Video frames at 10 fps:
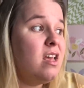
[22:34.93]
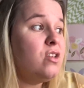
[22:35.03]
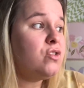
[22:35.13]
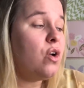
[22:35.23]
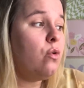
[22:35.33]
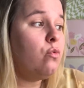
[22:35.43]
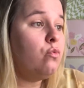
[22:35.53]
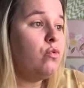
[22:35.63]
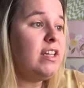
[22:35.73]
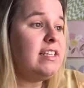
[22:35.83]
So
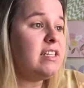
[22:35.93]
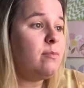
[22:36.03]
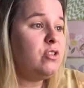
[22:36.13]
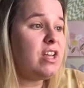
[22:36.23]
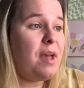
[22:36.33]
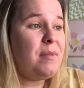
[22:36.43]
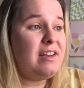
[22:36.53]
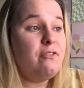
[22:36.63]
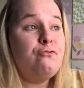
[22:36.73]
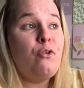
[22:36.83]
really, double
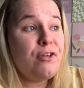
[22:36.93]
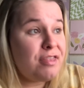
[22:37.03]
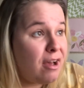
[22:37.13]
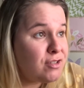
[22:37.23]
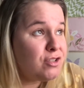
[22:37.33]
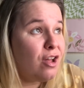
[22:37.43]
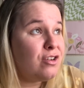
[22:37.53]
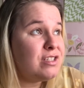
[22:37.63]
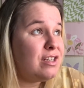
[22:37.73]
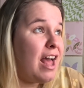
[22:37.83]
diamond,
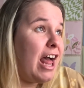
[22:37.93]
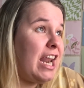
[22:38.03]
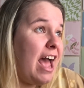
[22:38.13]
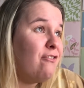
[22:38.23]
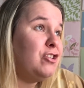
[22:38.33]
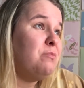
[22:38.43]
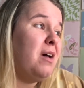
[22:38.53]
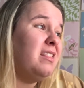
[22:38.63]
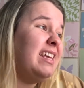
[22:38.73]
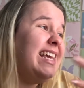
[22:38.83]
$4,000 on average a
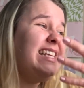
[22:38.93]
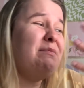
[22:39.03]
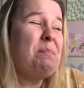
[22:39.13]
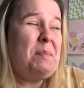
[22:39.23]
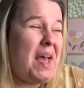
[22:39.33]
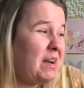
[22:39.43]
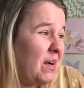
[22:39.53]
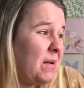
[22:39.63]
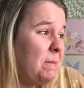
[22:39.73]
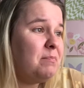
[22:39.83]
month is
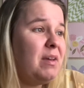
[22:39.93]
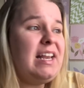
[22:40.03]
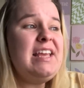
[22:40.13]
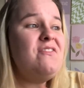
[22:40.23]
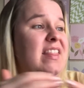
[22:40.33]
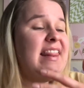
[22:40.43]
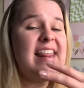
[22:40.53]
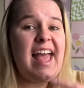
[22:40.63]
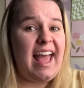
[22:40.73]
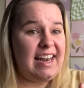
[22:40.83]
better. But even
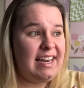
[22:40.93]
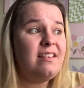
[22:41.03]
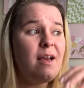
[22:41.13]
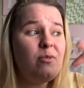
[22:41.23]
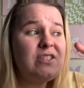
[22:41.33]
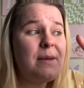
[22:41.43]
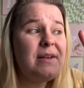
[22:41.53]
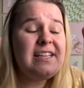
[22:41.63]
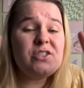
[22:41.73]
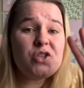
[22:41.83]
then, double
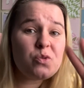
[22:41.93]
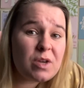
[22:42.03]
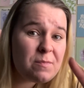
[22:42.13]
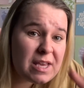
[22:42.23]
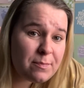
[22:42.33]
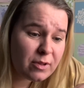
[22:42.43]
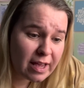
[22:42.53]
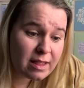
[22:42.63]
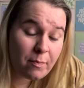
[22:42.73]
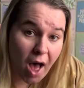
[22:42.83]
diamond needs three people
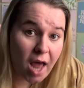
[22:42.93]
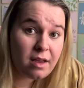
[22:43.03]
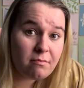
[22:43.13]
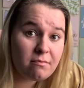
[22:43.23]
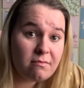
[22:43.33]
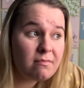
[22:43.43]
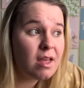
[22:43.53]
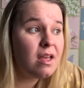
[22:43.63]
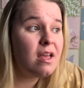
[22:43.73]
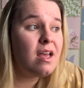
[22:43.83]
at the bottom
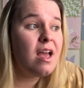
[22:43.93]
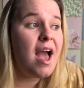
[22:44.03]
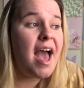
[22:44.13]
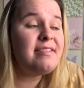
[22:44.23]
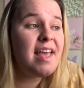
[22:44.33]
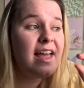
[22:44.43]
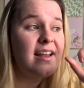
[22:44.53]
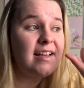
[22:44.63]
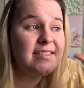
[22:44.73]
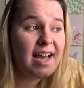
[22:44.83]
and then
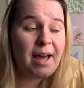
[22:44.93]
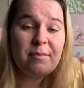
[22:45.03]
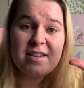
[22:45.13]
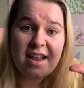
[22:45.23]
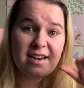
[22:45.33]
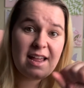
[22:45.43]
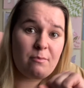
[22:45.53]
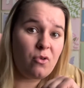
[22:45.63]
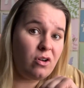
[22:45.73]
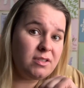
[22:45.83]
a diamond and an
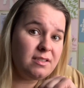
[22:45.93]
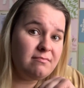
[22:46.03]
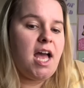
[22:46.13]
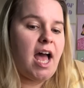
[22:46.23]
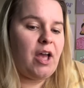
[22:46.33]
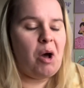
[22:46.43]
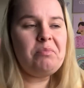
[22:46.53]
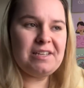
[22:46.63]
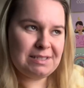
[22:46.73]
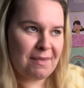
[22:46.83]
emerald. I hope
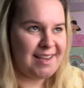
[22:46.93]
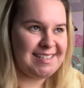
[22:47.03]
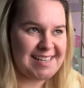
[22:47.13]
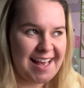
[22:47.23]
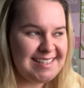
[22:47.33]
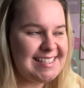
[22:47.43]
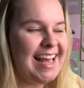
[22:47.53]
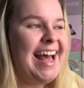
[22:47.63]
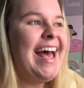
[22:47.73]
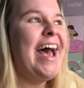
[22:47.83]
this makes sense.
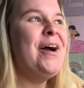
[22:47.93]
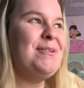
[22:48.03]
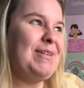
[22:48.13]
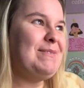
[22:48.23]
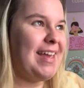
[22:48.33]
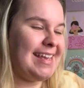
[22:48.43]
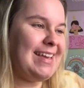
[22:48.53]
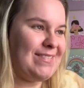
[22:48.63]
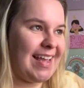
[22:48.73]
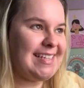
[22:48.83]
I hope I'm making
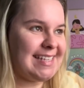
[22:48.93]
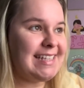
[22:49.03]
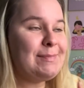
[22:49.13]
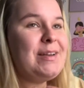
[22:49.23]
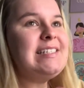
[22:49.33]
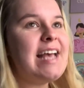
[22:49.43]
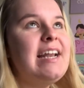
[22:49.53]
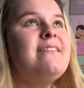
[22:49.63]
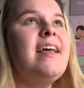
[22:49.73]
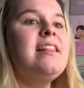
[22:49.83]
it make sense. But it's kind
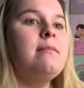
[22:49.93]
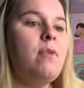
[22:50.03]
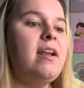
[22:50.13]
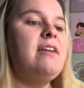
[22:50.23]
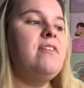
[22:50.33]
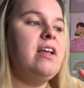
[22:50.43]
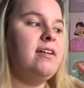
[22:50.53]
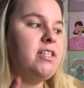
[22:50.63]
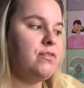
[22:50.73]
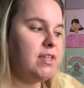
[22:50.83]
of like the Monat video I
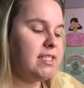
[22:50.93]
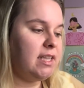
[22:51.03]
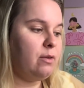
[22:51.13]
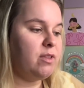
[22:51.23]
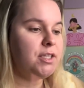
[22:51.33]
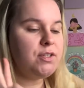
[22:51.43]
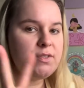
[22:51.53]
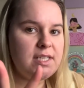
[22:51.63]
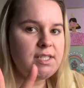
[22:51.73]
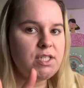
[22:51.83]
did recently with the two
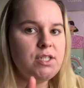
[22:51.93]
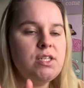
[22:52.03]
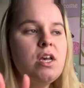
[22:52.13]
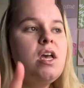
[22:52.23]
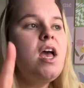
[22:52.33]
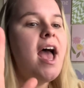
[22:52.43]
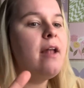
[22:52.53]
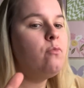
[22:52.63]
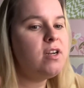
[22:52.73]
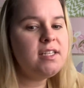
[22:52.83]
sisters.
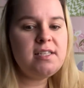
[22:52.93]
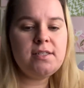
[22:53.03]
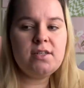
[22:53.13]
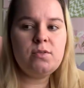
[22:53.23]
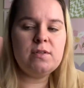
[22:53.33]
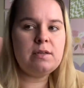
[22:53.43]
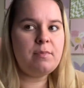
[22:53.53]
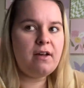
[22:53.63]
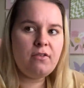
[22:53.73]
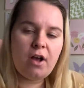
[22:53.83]
And one of the sisters was
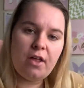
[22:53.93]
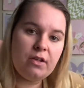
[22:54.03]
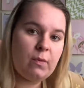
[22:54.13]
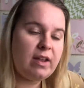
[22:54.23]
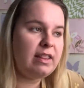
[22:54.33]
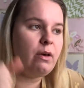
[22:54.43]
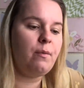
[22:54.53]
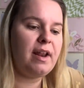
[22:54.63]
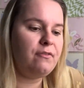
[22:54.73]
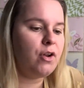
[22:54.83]
above her other one. And they were
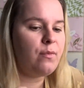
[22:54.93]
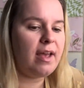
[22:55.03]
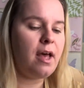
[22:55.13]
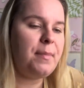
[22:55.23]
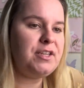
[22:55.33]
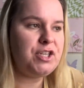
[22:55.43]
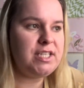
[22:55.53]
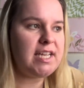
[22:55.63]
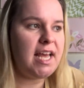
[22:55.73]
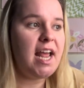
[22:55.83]
waiting for her to rank up, and she
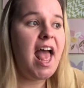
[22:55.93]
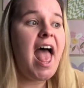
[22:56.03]
did.